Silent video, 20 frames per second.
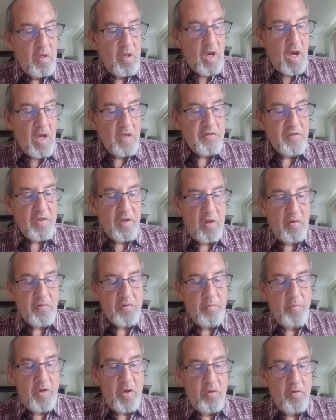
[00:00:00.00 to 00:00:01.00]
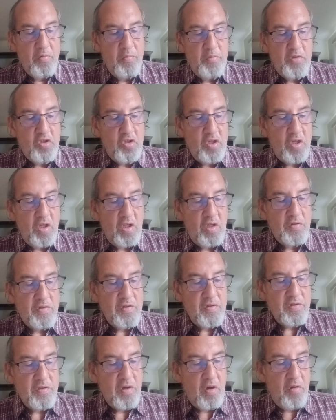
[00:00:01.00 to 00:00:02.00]
I saw some other machines
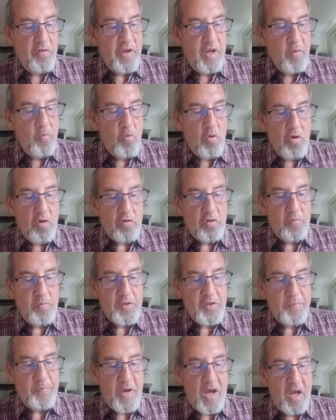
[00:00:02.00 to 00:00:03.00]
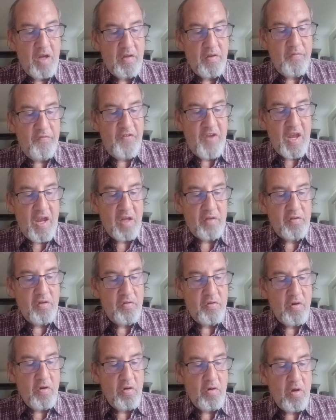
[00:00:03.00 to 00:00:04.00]
and saw they worked despite the fact that
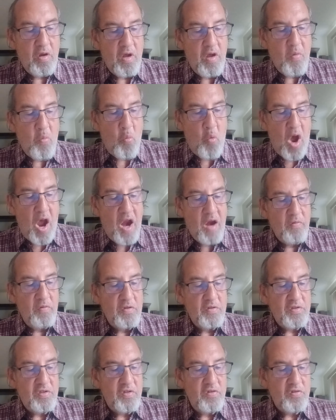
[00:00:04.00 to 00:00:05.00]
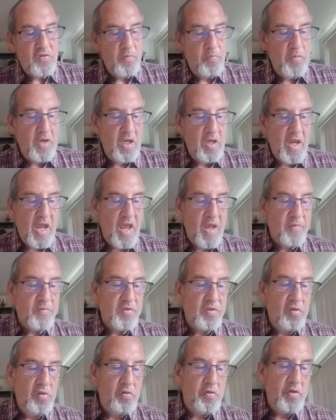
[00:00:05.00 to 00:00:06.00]
their wiring system made
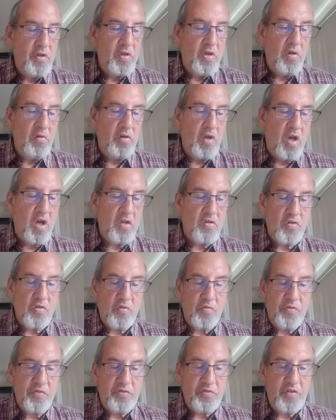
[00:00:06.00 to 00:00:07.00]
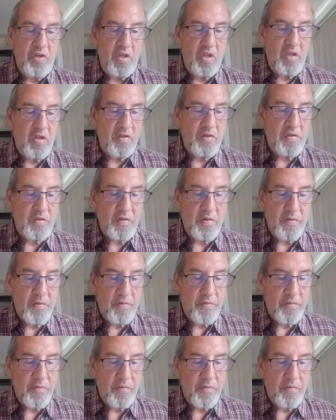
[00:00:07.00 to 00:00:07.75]
absolutely no logical sense.